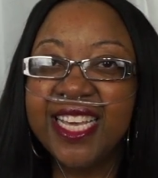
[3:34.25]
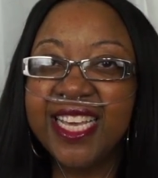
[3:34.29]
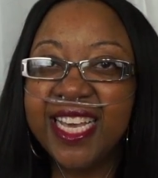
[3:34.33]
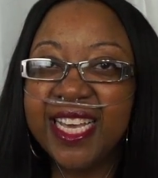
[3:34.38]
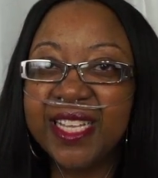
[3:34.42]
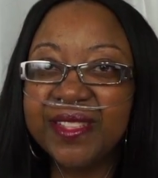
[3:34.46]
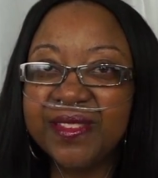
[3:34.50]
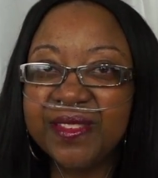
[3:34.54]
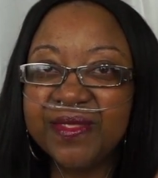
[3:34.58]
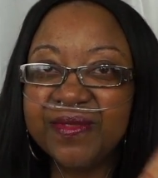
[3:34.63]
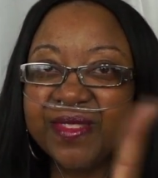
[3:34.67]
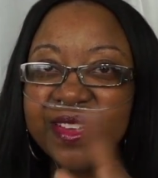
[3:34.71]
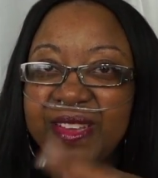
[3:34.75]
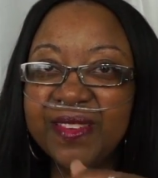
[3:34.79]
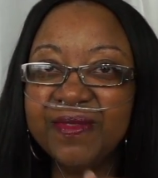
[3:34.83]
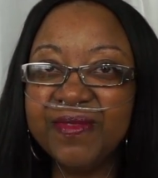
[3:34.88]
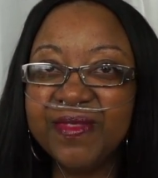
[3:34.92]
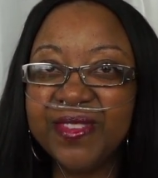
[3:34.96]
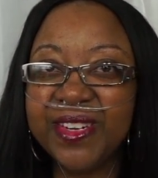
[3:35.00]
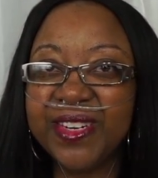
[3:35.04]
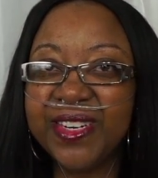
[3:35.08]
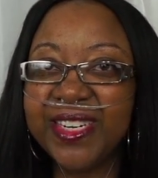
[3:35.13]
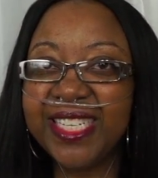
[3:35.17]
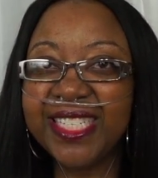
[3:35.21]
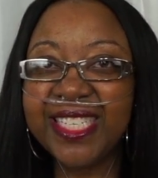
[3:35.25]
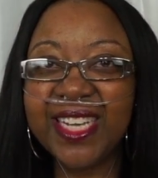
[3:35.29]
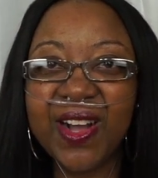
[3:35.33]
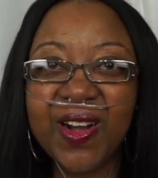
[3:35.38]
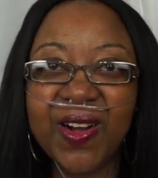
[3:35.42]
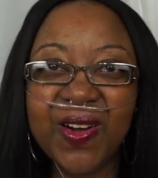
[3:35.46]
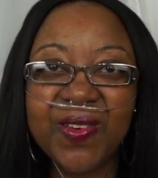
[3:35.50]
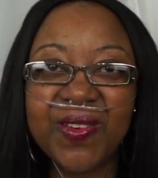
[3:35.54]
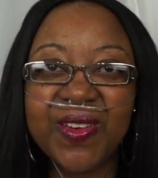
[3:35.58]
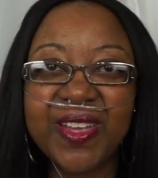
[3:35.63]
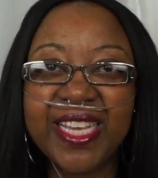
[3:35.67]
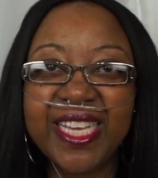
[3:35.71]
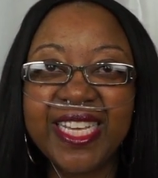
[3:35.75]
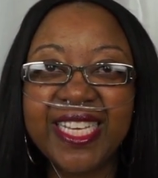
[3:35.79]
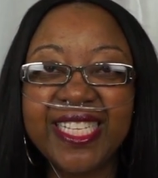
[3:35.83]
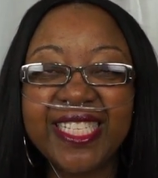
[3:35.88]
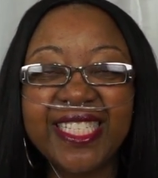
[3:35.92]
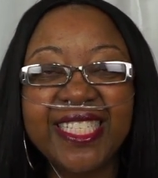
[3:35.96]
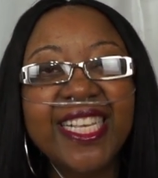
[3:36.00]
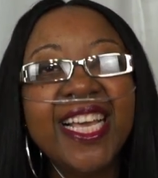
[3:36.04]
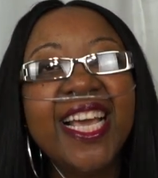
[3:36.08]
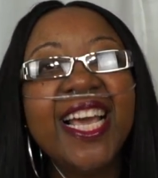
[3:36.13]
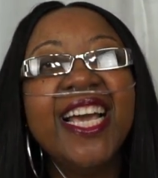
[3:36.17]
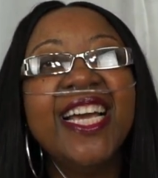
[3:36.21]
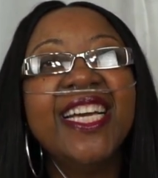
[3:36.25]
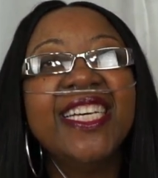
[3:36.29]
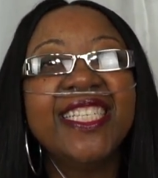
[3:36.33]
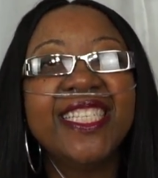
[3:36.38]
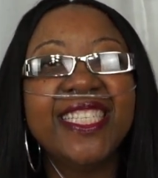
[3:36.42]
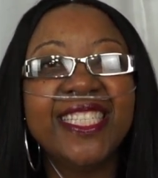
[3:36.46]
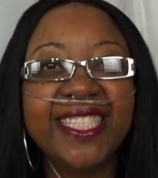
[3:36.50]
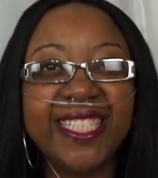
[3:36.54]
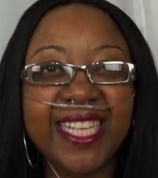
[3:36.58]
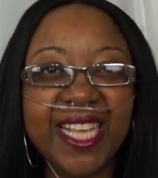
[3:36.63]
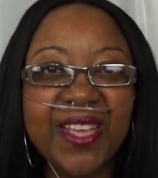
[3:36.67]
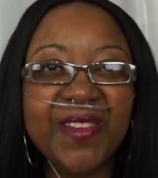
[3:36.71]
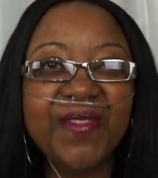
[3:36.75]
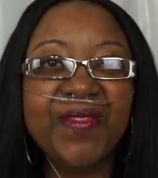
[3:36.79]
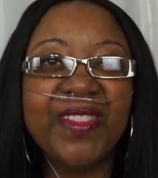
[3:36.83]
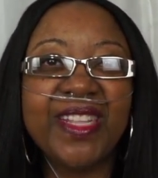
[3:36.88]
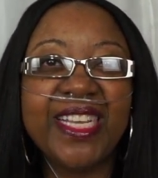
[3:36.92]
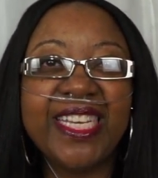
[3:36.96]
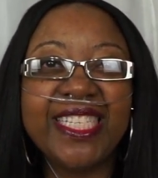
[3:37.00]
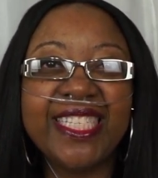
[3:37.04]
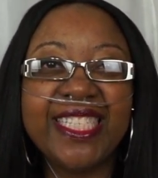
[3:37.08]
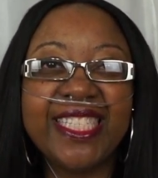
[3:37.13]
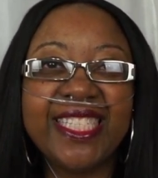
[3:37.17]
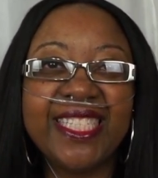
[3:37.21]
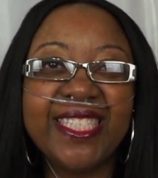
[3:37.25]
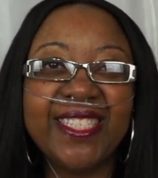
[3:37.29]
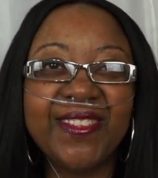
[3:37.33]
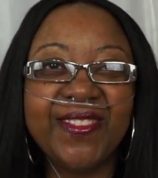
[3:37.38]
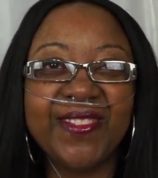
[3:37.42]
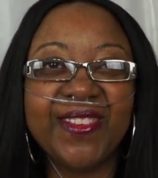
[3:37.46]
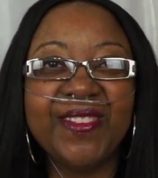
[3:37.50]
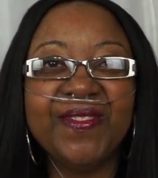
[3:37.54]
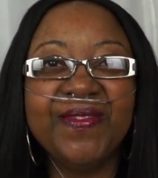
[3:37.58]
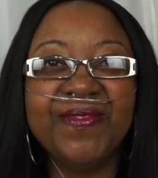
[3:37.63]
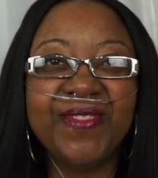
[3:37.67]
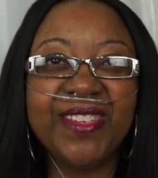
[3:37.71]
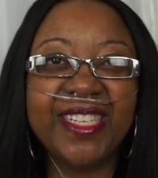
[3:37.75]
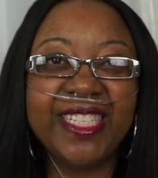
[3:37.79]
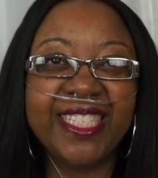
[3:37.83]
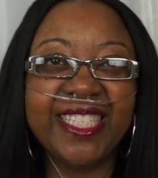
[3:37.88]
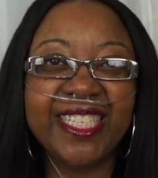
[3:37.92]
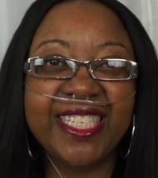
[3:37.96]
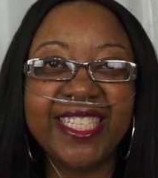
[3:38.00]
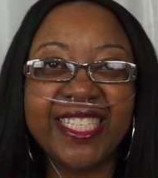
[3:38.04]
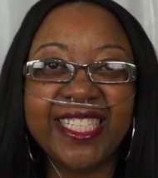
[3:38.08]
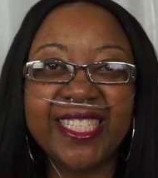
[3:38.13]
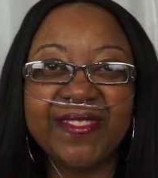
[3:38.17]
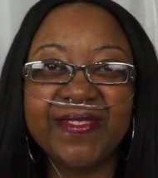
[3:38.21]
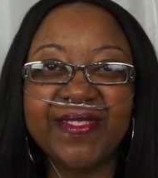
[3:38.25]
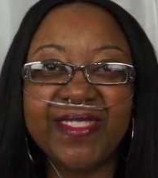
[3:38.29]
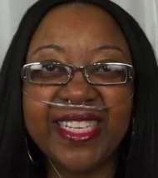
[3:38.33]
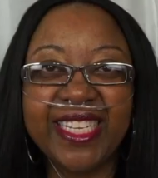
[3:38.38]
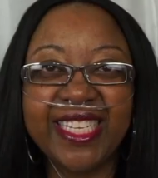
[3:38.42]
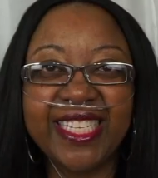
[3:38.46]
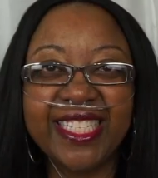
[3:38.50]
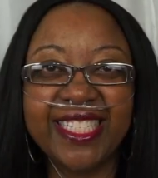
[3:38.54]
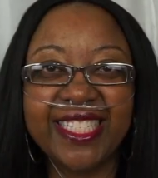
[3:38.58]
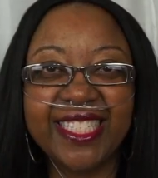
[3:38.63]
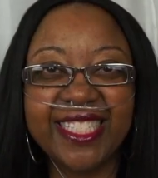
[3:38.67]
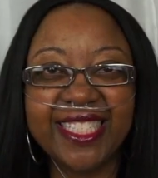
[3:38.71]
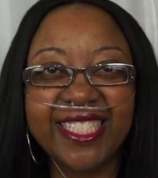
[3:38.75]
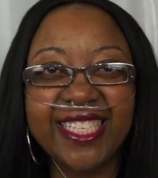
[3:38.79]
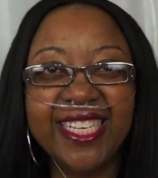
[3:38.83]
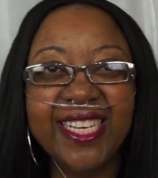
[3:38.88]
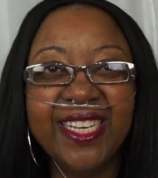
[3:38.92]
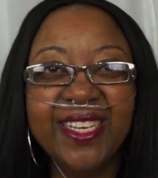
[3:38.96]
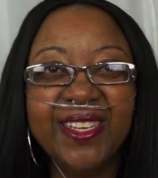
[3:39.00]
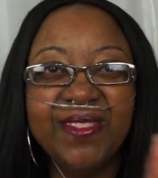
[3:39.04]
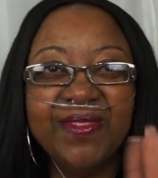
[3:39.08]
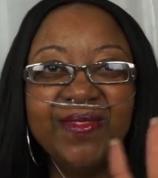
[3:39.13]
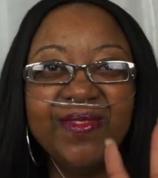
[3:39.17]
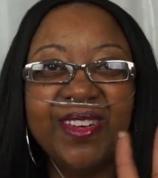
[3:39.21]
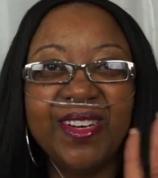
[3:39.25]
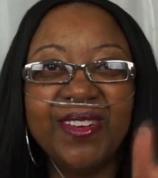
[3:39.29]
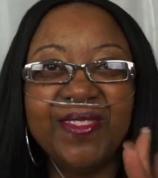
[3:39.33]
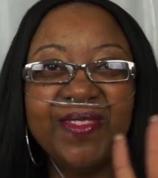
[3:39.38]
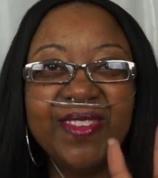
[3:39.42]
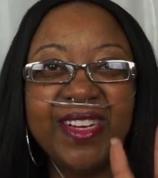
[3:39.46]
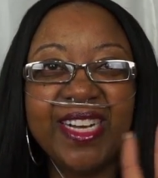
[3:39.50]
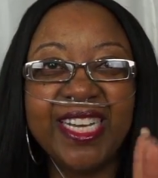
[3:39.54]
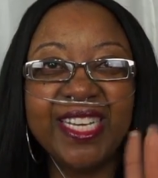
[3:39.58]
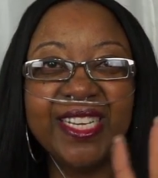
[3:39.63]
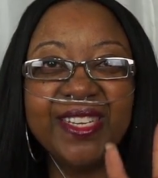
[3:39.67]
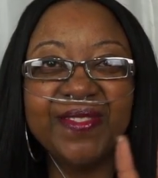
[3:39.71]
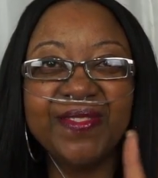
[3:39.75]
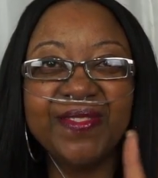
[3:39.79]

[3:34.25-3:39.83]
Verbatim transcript: And remember, as always, stay blessed. From Petalisbless. Bye-bye,